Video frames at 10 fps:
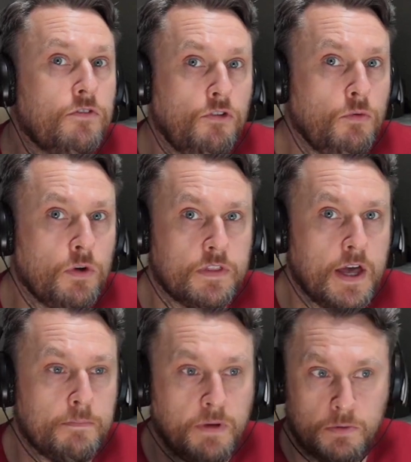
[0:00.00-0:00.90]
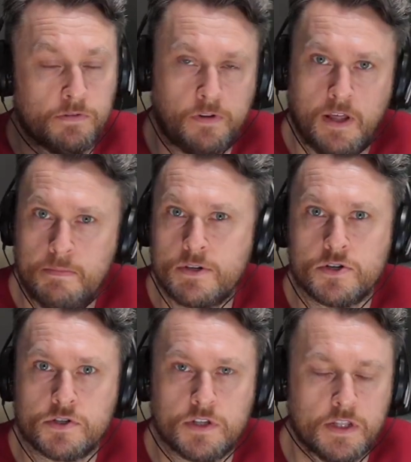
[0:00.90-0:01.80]
do with their beautiful
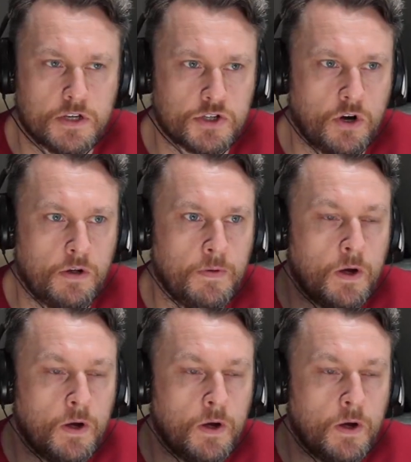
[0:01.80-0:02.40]
images that they shot,